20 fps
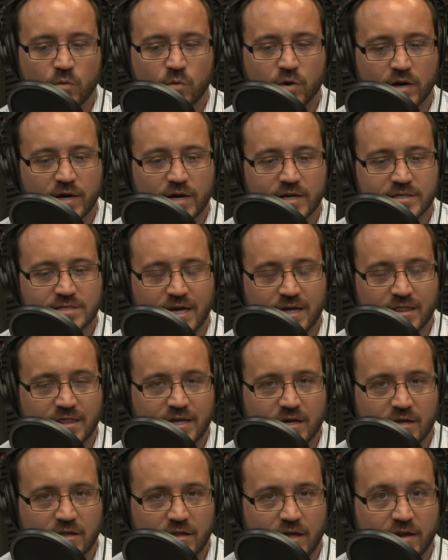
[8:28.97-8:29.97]
whereas I
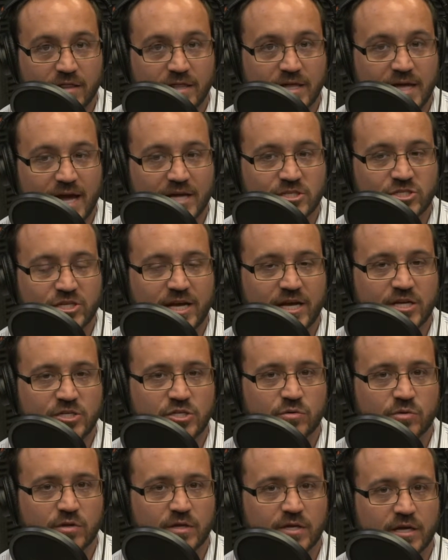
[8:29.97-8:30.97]
think a lot of the
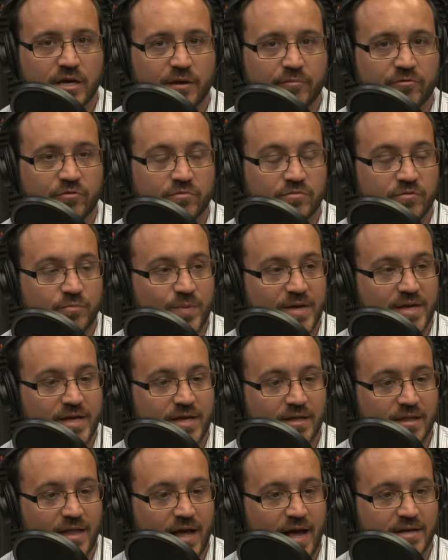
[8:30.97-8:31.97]
education really comes from
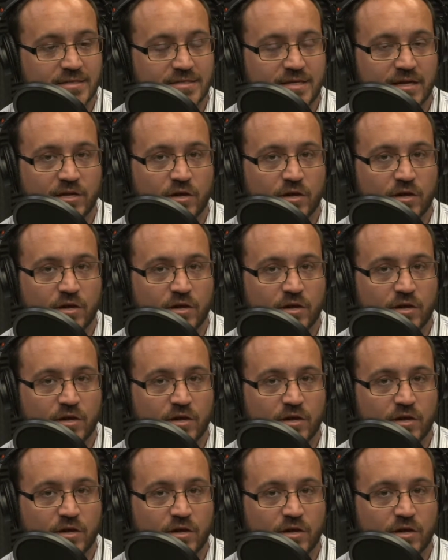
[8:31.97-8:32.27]
speaking last.